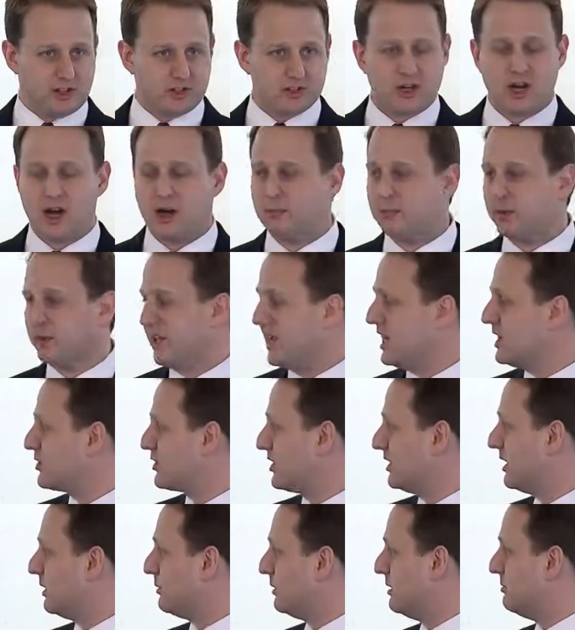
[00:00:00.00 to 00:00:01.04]
to this
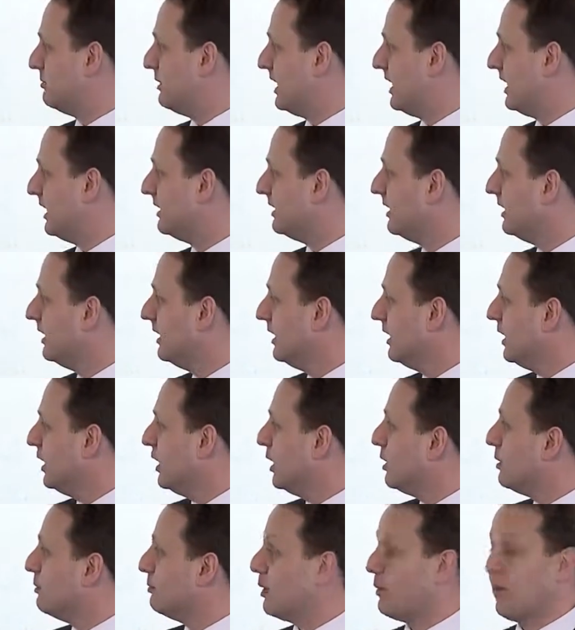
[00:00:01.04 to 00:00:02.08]
compilation that we made.
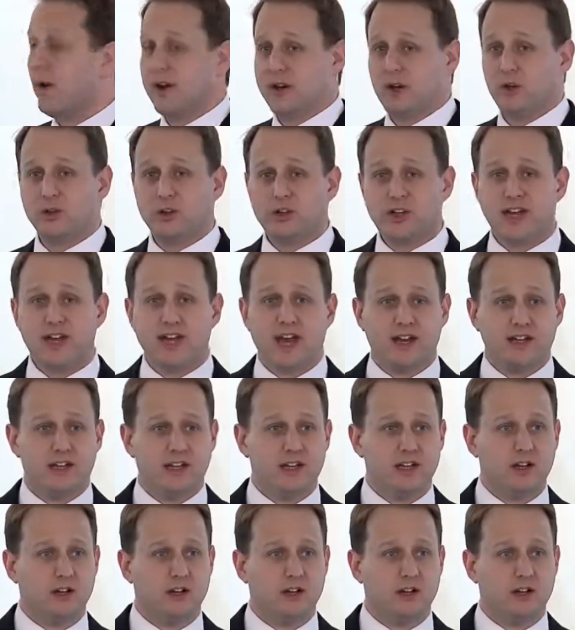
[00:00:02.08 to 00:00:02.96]
But what you're looking at